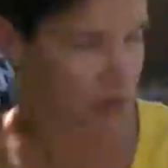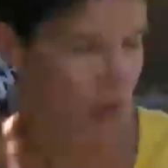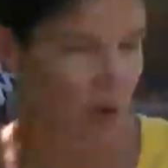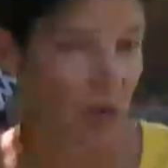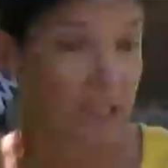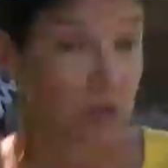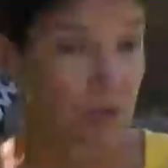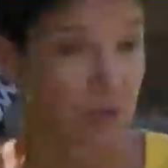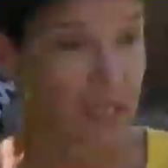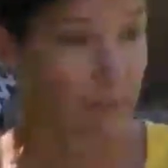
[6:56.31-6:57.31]
So I
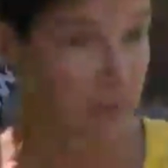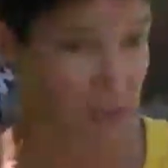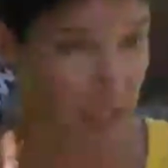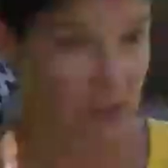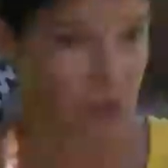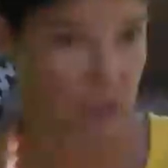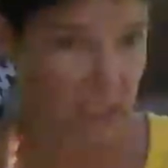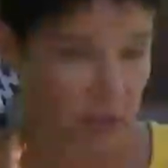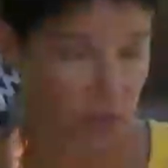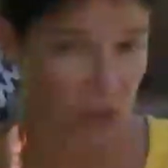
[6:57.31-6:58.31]
do like massages
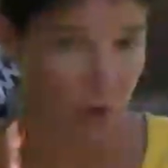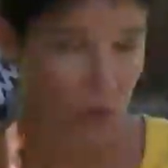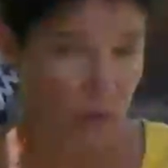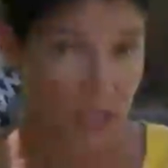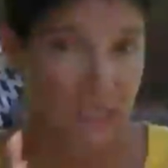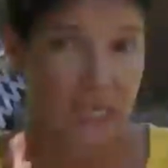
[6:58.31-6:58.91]
at the show.